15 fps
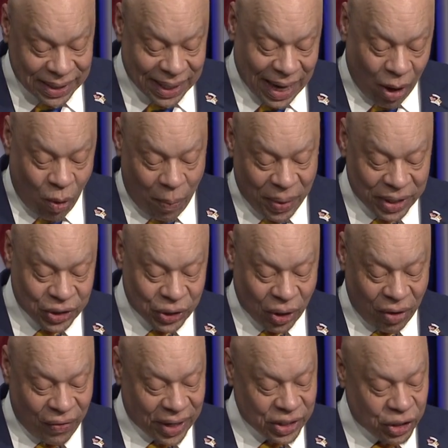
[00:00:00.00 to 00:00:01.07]
and I will be
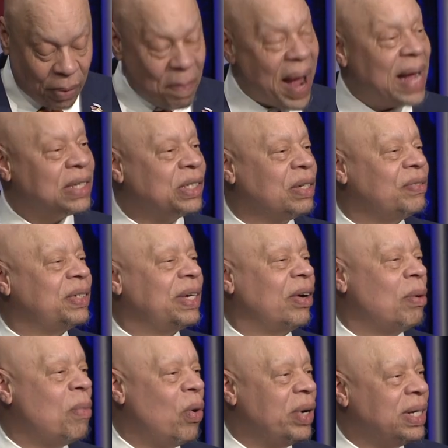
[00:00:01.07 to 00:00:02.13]
serving as your master of
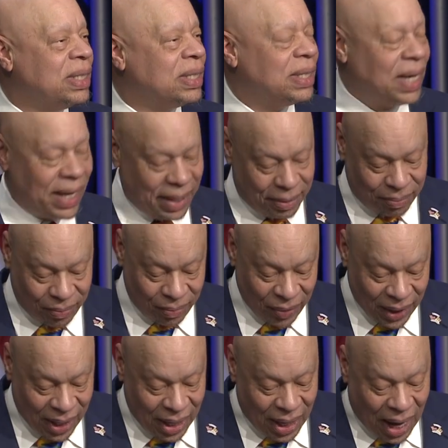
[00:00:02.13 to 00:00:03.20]
ceremony today.
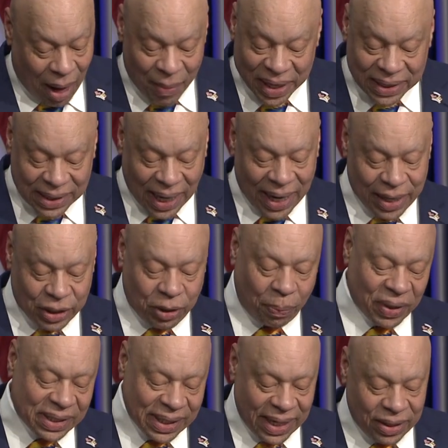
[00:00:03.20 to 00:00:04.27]
I'm excited to
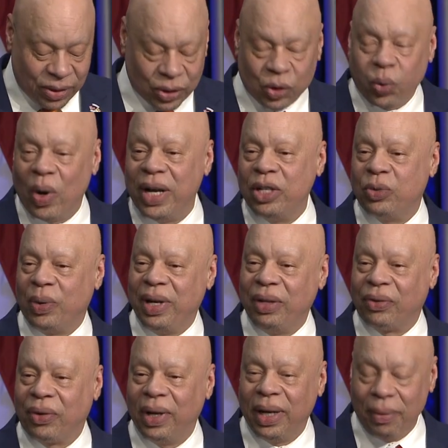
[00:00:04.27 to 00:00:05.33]
present the
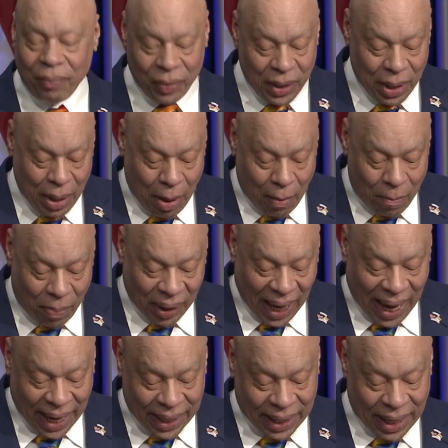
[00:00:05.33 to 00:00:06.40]
2023
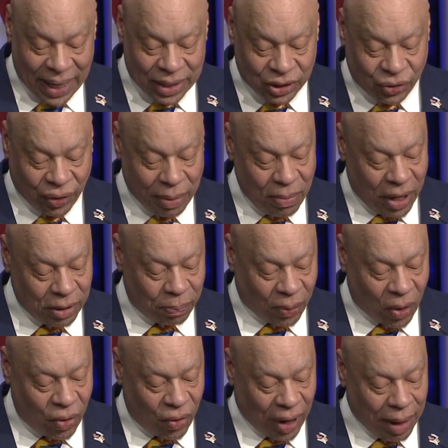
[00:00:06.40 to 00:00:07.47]
Black History Month
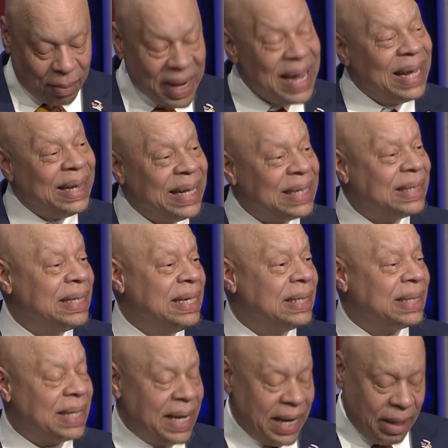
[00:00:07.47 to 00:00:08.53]
program. This year's
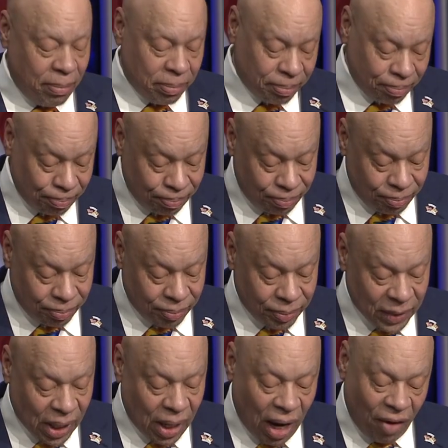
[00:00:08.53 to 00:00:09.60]
theme
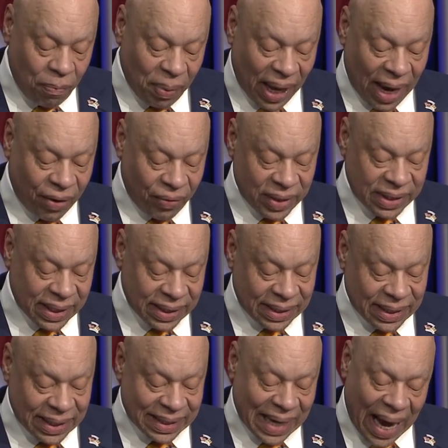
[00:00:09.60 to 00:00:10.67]
of Black
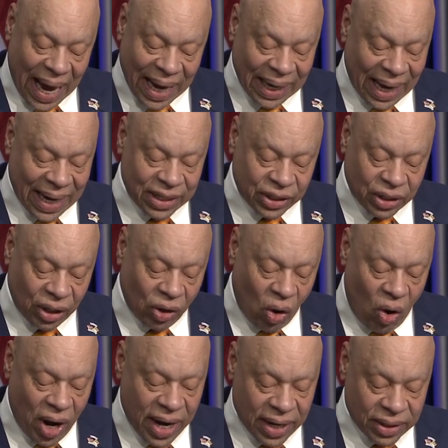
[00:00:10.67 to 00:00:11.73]
resistance highlights the
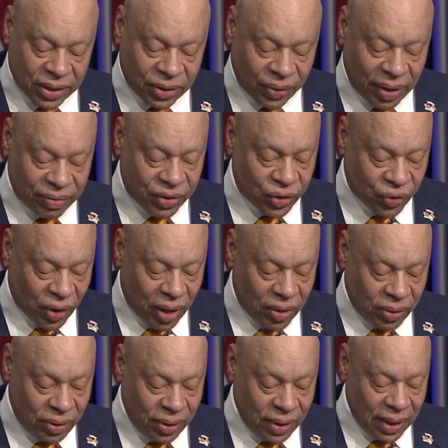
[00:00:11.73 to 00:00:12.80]
long history of
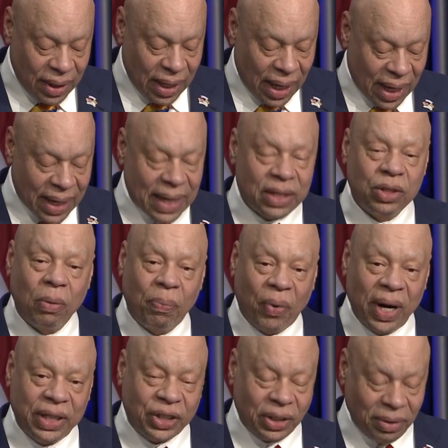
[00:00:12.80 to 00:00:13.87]
struggle against
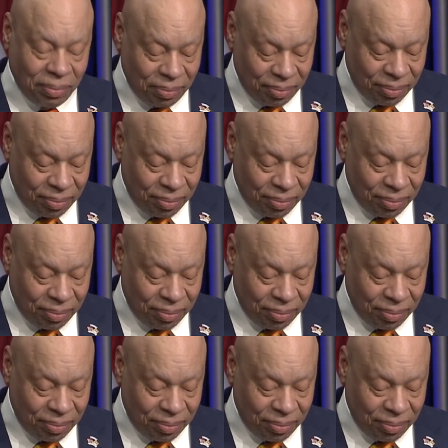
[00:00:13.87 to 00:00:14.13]
oppression,